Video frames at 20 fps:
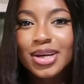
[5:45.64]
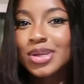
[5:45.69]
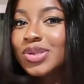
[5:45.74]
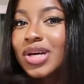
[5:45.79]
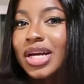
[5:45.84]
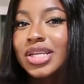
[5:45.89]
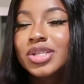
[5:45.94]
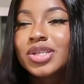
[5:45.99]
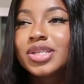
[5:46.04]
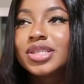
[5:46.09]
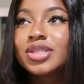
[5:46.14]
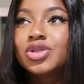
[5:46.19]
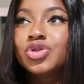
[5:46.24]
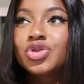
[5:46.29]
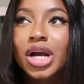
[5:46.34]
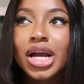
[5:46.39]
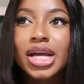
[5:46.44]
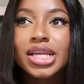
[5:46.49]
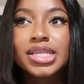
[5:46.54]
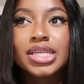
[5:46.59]
So I just
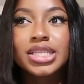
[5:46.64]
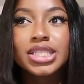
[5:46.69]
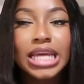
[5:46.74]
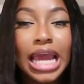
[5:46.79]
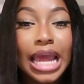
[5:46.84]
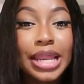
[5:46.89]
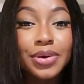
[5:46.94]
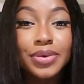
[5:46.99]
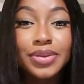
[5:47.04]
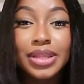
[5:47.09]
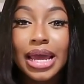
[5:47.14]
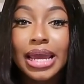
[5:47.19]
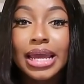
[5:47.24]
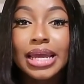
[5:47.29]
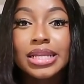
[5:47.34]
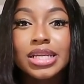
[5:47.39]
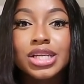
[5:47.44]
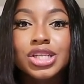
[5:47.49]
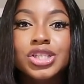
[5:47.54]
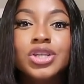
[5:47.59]
try to channel that
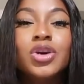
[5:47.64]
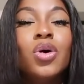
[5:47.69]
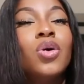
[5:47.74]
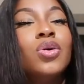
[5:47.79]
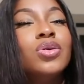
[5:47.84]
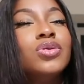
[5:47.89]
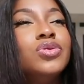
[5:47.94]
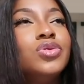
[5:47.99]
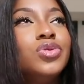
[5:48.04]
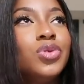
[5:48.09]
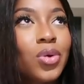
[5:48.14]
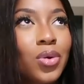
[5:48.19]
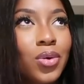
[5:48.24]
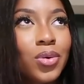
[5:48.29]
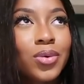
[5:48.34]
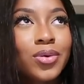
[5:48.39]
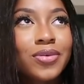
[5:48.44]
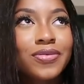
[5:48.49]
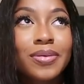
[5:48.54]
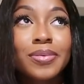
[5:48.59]
energy,
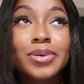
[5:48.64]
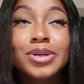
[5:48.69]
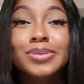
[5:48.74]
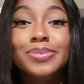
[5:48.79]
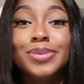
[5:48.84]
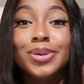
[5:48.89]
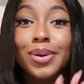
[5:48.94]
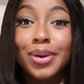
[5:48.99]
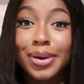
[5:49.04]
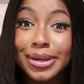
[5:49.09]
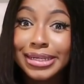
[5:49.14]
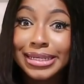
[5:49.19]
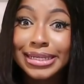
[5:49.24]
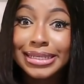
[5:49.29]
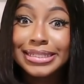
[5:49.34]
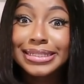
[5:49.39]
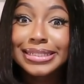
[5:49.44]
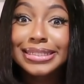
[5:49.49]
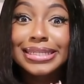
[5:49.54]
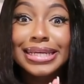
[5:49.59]
although if I'm going to be
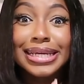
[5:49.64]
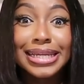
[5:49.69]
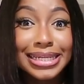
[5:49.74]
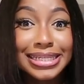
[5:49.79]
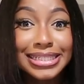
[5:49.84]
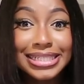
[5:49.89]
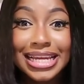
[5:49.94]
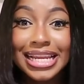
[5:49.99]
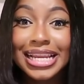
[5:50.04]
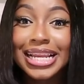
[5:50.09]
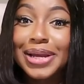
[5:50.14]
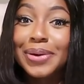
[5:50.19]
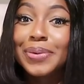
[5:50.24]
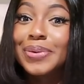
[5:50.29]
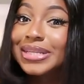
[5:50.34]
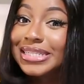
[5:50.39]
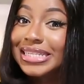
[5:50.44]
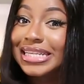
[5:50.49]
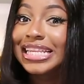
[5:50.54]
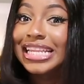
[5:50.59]
honest, initially it
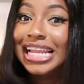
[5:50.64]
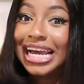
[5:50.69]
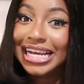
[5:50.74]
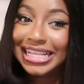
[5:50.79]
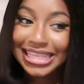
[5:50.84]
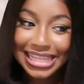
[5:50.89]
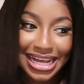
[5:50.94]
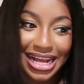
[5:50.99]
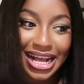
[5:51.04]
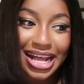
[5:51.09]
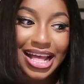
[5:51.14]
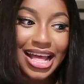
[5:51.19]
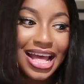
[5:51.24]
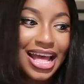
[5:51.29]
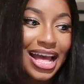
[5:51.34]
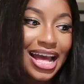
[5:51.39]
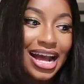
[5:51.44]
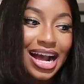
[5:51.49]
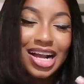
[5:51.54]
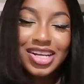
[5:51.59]
wasn't like that.
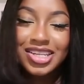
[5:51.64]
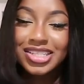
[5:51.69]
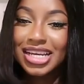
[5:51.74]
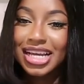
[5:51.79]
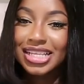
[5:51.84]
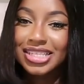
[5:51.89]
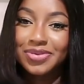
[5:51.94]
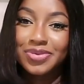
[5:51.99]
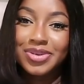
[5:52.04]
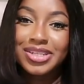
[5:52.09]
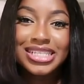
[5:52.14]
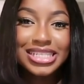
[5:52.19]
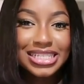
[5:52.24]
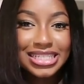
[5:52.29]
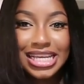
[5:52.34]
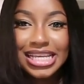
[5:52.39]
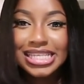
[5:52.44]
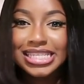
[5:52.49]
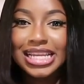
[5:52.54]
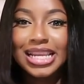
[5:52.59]
I just had to reach a
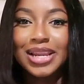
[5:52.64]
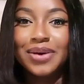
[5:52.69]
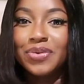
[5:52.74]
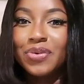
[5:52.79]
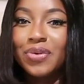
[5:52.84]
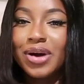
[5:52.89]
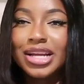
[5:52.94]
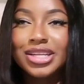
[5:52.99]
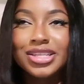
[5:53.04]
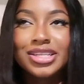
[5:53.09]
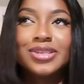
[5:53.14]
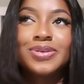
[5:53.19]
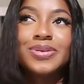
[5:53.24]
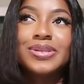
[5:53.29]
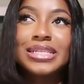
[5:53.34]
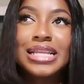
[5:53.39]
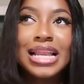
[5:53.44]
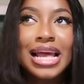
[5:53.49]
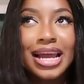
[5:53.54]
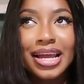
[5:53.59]
certain level where I just
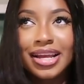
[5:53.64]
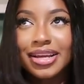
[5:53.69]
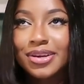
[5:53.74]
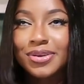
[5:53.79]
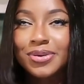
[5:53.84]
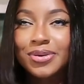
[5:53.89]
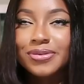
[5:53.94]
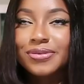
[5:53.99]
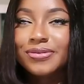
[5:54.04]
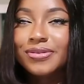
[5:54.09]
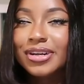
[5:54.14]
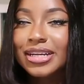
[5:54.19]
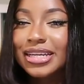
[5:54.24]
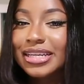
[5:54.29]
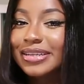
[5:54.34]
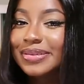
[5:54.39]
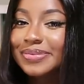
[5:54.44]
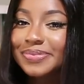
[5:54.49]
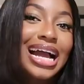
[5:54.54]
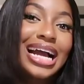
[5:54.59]
was like, you know,
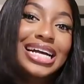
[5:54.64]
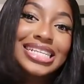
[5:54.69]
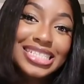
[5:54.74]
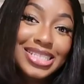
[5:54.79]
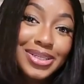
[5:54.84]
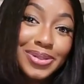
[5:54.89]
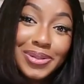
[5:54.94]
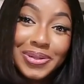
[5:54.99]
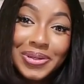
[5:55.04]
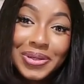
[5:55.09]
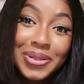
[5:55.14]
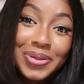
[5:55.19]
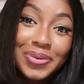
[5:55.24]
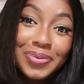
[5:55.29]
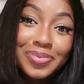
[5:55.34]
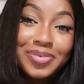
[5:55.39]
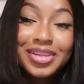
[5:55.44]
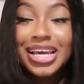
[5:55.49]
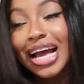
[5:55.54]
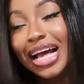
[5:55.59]
fuck it, I still look
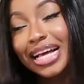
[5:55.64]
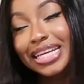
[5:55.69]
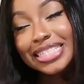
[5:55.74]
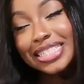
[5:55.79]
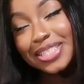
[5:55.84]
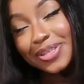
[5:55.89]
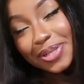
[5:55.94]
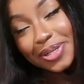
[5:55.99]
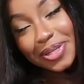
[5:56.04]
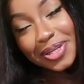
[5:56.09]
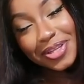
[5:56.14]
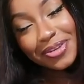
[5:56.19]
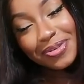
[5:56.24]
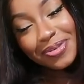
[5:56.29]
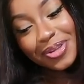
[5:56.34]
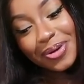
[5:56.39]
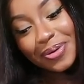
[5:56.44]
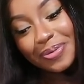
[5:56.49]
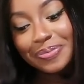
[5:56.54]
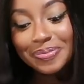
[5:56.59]
cute. I still look
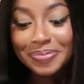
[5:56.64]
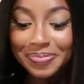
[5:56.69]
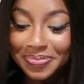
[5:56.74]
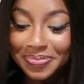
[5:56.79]
cute though.